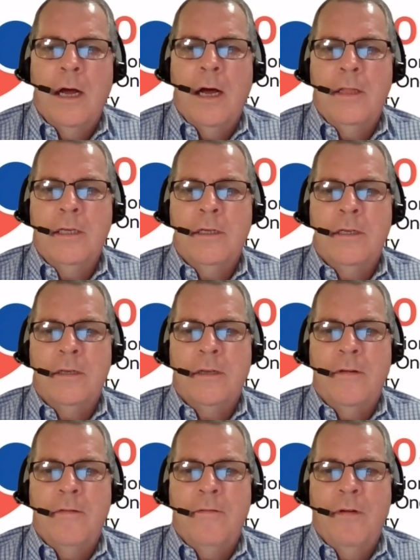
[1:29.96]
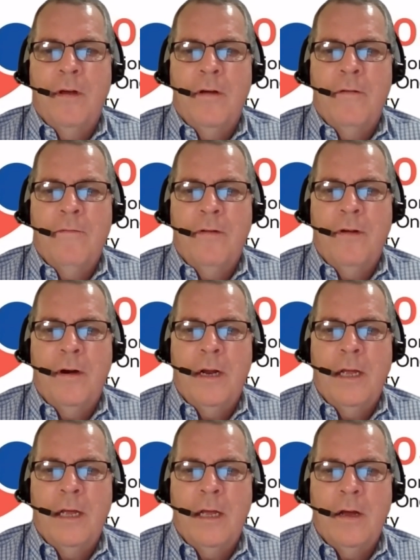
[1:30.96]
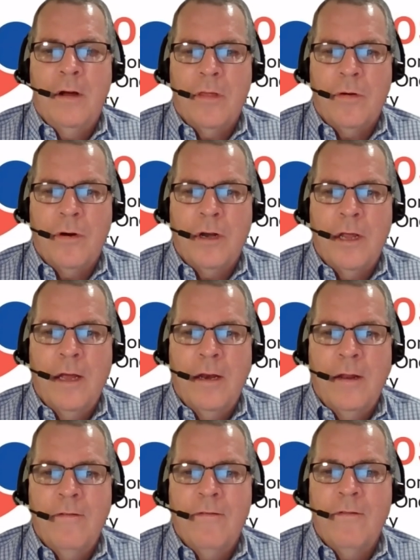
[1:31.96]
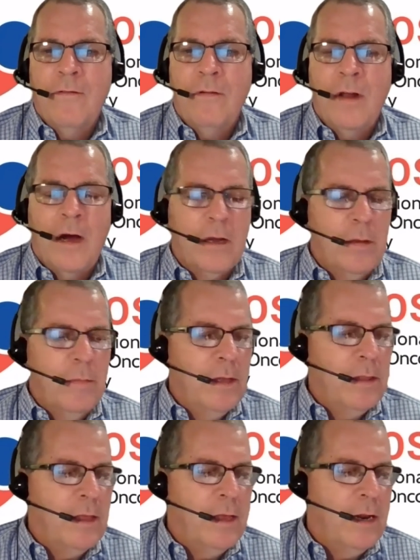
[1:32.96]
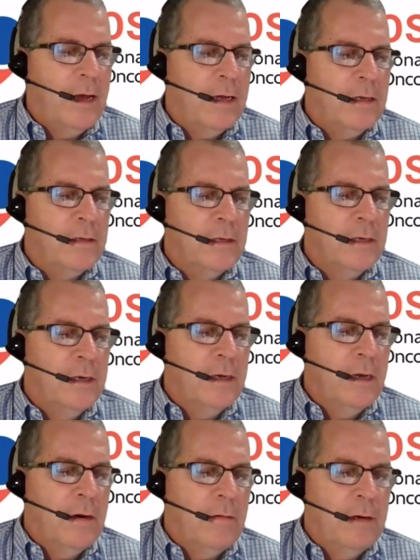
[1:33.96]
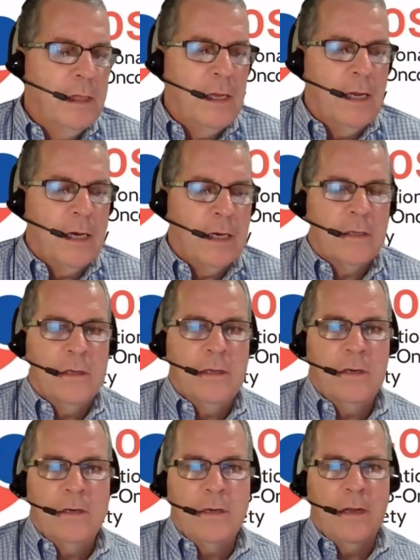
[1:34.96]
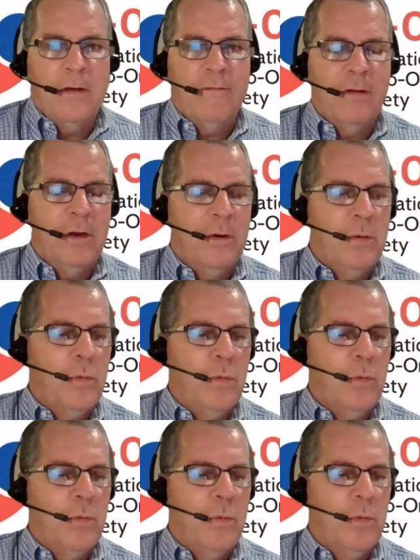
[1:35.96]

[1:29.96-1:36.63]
Uh, this is a, a, very authoritative document that has really an excellent uh, figure